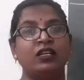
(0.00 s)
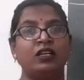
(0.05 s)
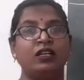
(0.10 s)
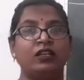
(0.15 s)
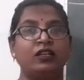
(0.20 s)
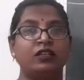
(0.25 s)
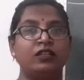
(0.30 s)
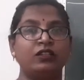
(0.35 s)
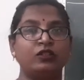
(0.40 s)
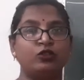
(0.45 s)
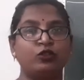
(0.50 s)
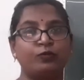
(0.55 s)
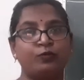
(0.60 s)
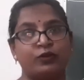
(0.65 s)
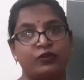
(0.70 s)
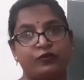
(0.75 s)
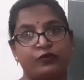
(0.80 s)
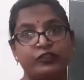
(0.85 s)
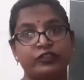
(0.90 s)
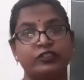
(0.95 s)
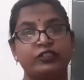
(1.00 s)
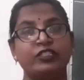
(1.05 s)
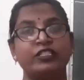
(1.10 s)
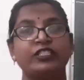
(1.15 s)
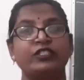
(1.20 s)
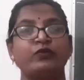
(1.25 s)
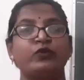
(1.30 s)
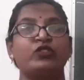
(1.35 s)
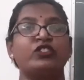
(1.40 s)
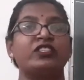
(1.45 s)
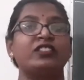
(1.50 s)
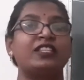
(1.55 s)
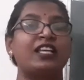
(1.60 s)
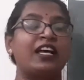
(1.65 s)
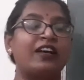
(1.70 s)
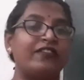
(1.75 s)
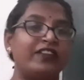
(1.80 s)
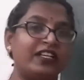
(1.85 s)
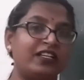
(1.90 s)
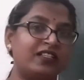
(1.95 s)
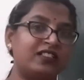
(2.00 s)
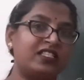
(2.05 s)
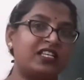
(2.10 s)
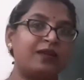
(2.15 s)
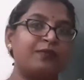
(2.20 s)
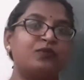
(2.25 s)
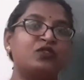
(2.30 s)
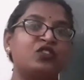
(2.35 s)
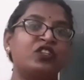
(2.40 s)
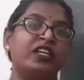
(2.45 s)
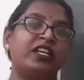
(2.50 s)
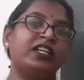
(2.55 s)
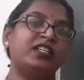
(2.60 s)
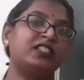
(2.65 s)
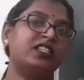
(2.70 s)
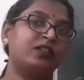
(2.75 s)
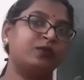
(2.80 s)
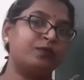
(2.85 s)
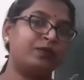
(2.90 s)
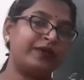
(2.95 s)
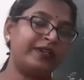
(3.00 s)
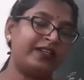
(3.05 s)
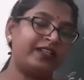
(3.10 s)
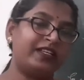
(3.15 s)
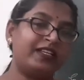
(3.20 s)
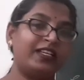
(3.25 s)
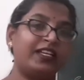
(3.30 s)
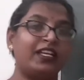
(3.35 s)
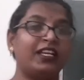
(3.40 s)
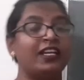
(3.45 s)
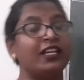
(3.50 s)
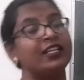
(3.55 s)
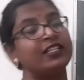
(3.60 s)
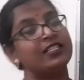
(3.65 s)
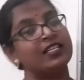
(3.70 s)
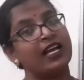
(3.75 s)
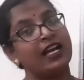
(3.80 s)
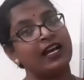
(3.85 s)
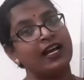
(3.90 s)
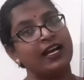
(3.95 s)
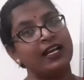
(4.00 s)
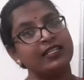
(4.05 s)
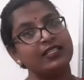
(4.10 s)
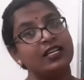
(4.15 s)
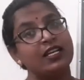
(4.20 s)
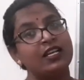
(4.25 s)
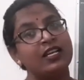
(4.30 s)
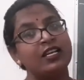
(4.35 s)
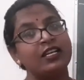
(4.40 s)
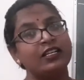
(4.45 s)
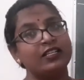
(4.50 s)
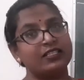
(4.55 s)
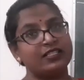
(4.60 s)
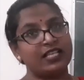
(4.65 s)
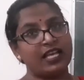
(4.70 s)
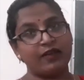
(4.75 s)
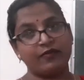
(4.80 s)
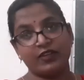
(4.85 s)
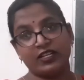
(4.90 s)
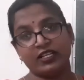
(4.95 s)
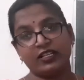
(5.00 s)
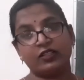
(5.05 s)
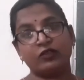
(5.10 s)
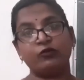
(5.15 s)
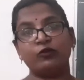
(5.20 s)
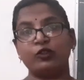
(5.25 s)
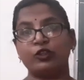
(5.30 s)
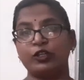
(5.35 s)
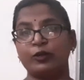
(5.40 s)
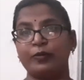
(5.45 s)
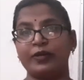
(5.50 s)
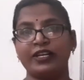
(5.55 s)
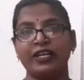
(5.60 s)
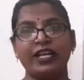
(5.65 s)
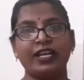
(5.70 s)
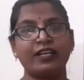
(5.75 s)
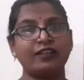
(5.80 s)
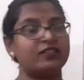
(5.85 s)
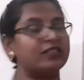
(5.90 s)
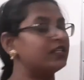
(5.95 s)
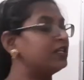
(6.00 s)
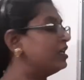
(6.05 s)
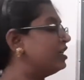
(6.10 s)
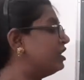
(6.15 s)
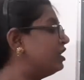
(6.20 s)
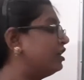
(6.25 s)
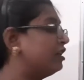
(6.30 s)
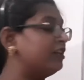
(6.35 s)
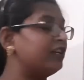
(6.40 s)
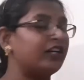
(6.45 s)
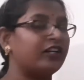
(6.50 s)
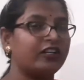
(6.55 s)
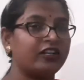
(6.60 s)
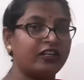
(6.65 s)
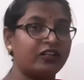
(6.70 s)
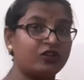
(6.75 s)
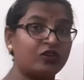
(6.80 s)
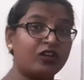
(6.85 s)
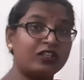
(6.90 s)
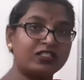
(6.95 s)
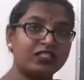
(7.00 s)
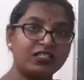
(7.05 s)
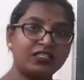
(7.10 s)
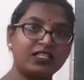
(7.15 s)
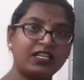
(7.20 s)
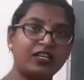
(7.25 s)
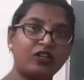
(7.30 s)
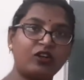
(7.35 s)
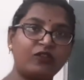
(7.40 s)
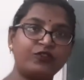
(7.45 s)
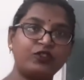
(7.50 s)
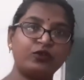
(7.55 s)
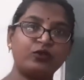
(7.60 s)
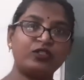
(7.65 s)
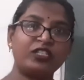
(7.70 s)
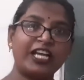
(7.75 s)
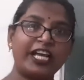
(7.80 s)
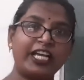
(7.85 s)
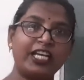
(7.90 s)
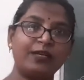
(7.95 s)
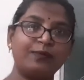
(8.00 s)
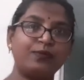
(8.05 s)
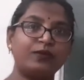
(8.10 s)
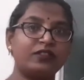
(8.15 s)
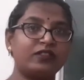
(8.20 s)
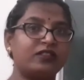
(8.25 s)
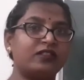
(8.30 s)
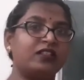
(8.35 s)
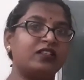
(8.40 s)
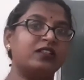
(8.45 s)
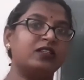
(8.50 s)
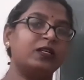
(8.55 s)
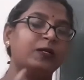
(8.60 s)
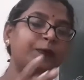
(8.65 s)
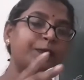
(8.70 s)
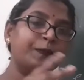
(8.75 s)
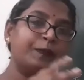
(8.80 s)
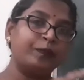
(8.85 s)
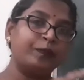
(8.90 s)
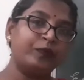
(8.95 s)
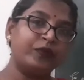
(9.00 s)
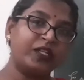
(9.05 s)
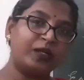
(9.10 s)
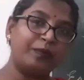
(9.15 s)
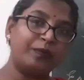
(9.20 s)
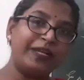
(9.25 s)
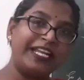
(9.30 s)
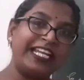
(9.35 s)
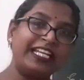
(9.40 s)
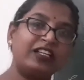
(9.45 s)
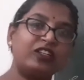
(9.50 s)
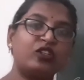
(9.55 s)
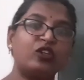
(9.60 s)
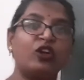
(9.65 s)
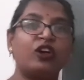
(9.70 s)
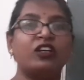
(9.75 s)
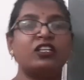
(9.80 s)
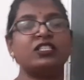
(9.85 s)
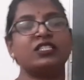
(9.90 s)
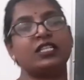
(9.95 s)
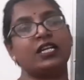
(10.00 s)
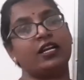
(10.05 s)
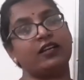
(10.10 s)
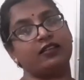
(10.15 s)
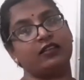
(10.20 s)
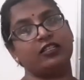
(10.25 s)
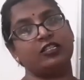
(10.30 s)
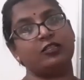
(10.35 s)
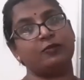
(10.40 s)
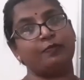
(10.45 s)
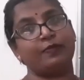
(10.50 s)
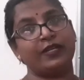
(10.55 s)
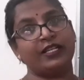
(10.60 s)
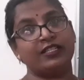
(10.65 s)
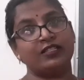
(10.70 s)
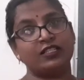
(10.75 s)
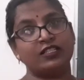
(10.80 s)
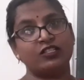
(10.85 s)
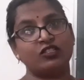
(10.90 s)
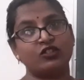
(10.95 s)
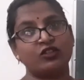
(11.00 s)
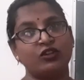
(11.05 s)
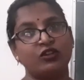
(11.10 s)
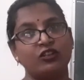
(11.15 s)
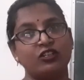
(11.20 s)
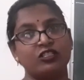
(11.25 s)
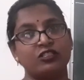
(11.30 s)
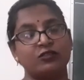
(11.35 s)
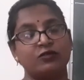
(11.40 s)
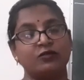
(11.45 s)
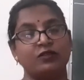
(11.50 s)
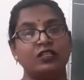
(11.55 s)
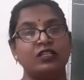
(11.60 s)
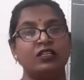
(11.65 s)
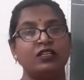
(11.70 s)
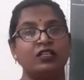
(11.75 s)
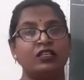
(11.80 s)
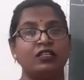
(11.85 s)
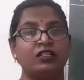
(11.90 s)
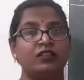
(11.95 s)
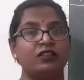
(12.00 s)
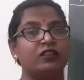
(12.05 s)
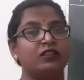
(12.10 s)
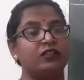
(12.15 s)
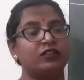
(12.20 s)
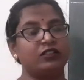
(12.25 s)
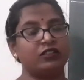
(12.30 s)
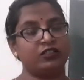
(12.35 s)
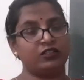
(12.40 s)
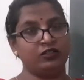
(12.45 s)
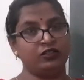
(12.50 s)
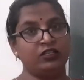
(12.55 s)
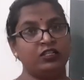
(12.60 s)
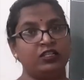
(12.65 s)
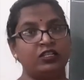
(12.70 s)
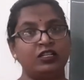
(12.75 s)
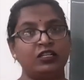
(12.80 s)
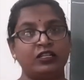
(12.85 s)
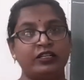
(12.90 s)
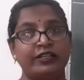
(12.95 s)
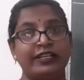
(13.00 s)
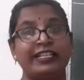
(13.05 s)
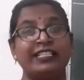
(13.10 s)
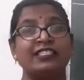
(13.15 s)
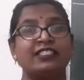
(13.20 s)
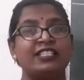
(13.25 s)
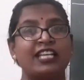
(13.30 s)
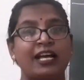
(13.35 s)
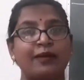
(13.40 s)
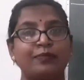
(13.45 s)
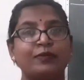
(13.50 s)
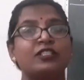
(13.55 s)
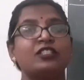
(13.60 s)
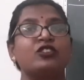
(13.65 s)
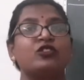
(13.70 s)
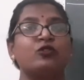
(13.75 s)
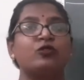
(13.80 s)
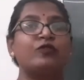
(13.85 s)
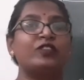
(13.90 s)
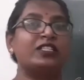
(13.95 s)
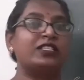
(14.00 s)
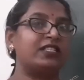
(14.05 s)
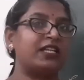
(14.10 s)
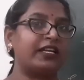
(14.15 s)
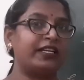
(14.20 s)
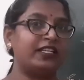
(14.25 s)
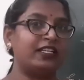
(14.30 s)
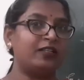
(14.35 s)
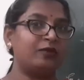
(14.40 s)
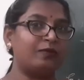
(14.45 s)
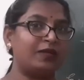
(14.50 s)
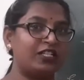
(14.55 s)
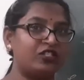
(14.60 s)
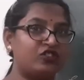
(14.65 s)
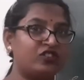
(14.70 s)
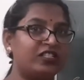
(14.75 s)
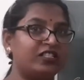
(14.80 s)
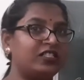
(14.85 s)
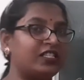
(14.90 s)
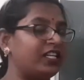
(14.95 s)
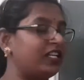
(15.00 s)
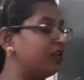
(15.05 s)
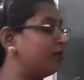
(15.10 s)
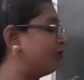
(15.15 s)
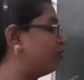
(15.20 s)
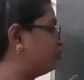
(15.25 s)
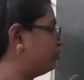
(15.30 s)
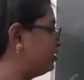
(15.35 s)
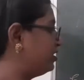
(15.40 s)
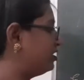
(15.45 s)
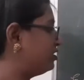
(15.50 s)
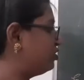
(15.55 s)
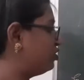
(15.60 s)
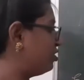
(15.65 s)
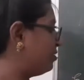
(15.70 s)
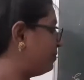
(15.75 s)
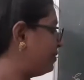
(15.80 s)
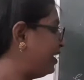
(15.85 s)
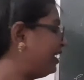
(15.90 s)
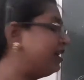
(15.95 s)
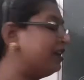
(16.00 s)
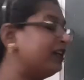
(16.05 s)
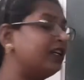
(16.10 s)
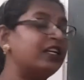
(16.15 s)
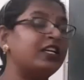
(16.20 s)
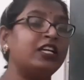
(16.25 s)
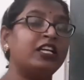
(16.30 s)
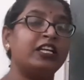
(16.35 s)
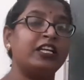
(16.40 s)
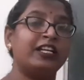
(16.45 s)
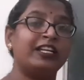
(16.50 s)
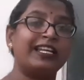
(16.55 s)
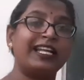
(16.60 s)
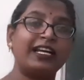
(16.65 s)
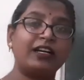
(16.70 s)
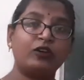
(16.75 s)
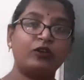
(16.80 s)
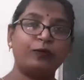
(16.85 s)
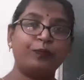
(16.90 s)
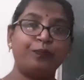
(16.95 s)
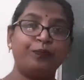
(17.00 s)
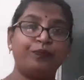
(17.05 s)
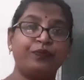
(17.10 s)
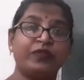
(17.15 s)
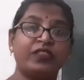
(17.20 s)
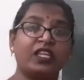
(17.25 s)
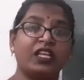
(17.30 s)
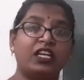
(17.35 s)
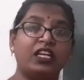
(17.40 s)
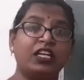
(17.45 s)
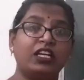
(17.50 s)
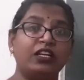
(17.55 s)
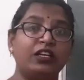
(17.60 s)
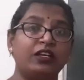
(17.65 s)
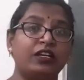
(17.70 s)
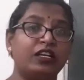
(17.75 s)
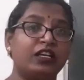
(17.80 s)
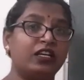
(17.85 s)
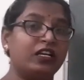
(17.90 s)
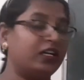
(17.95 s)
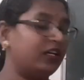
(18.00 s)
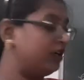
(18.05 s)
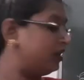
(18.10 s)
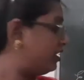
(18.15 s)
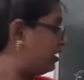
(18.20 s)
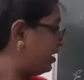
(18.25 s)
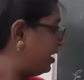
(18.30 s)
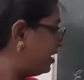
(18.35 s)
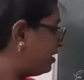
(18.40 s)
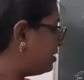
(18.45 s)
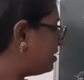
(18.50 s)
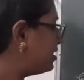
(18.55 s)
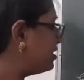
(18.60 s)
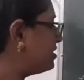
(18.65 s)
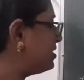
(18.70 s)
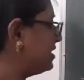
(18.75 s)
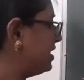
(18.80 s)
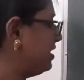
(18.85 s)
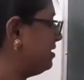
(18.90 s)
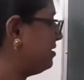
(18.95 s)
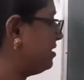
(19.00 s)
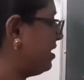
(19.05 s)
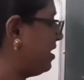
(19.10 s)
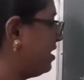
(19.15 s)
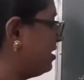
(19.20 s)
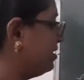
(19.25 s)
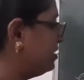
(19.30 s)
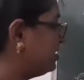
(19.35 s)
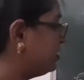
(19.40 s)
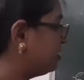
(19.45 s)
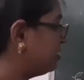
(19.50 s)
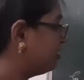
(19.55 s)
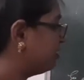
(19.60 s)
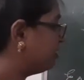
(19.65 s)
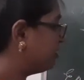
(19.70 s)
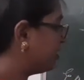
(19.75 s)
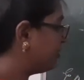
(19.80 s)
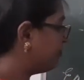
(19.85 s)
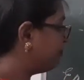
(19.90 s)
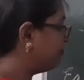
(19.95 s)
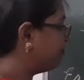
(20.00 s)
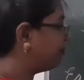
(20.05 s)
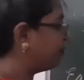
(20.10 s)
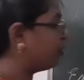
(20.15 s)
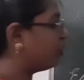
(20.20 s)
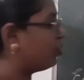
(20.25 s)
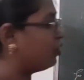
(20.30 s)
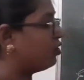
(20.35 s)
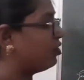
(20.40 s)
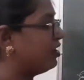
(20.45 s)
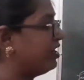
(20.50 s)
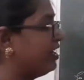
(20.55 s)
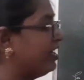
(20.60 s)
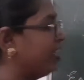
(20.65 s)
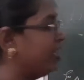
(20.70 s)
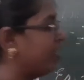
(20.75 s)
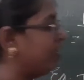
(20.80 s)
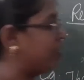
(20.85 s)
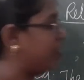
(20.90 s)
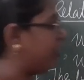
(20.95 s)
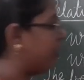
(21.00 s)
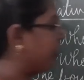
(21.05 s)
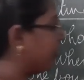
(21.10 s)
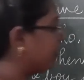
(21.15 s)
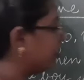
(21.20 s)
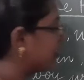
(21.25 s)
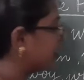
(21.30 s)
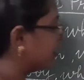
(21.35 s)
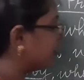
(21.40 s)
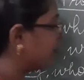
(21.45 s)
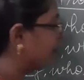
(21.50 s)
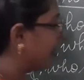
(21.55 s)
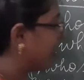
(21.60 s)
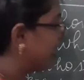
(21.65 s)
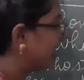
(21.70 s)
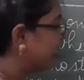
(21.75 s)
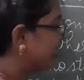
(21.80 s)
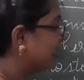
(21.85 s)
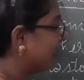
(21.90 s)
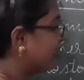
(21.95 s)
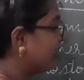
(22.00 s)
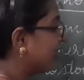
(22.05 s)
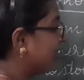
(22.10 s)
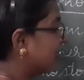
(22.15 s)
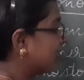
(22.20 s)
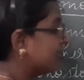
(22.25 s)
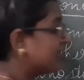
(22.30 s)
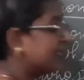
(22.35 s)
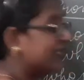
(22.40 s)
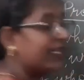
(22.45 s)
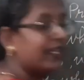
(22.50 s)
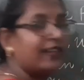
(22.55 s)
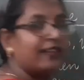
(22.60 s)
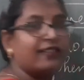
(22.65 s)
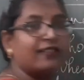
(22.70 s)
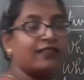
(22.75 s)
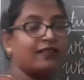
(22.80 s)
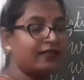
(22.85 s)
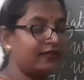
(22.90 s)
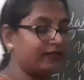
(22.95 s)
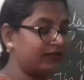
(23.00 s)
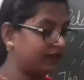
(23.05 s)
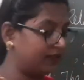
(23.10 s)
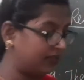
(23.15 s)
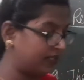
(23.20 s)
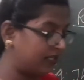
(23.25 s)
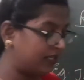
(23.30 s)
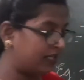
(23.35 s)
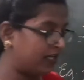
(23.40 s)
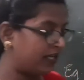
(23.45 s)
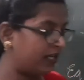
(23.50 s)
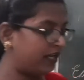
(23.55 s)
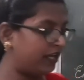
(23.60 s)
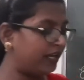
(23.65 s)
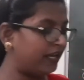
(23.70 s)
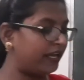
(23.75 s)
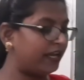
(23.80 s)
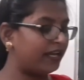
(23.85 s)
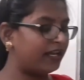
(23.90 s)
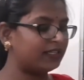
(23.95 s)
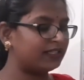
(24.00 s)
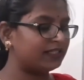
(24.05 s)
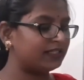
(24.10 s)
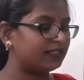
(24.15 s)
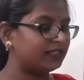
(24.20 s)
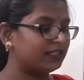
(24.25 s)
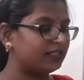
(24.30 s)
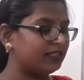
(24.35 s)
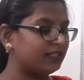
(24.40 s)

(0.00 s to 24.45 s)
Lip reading: a group of words which is having a subject and predicate and it is having a verb in it. Now clauses are of two types, the main clause and the dependent clause. The next chapters you will study in much detail about this topic. Now in this sentence, the boy is my cousin is